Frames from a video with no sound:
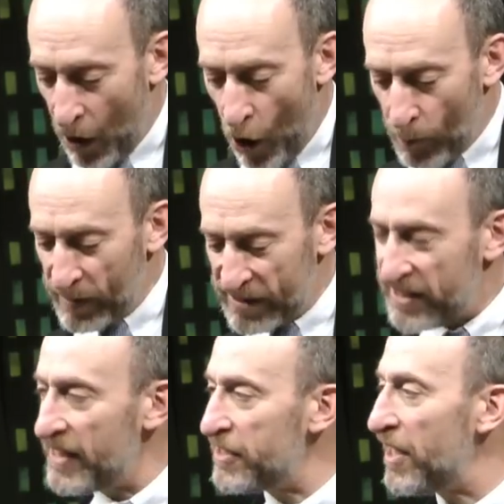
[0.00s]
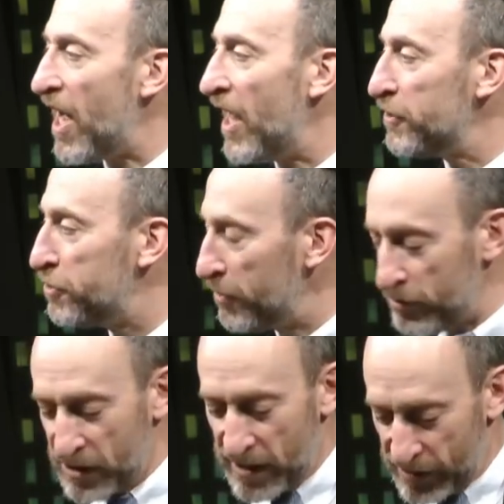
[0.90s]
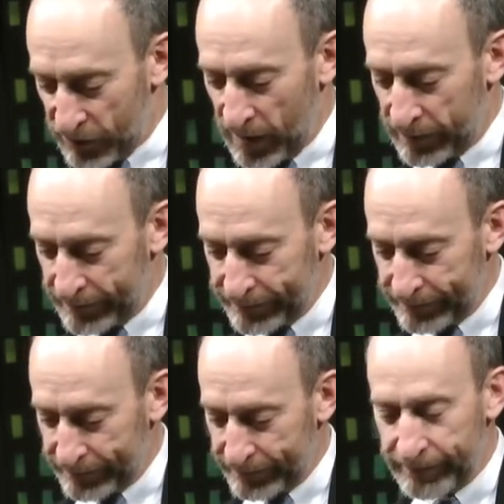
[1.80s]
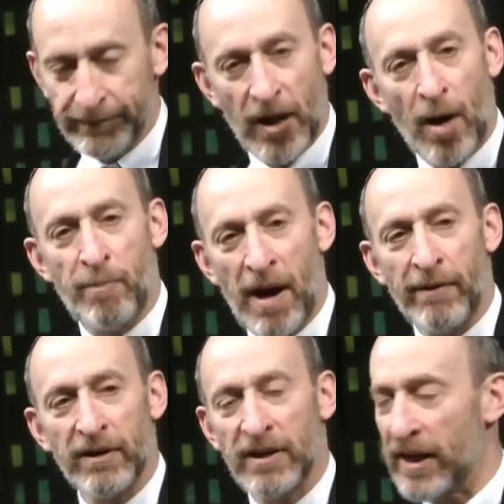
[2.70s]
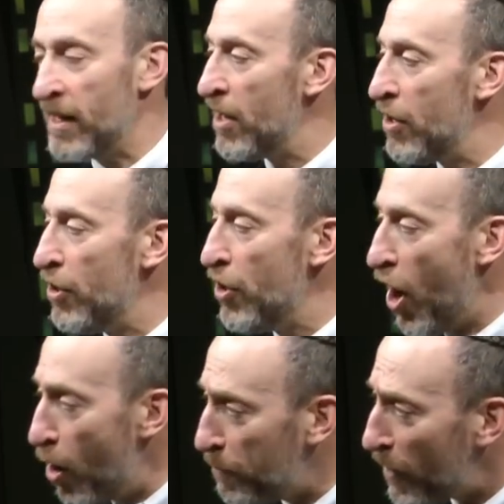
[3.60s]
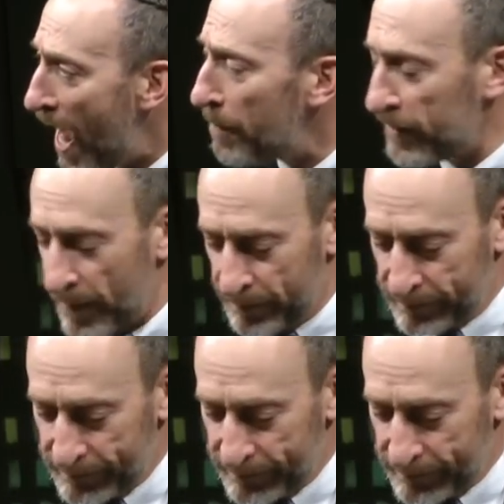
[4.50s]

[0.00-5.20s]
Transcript: Open season on Jews in Israel. Apparently, no problem.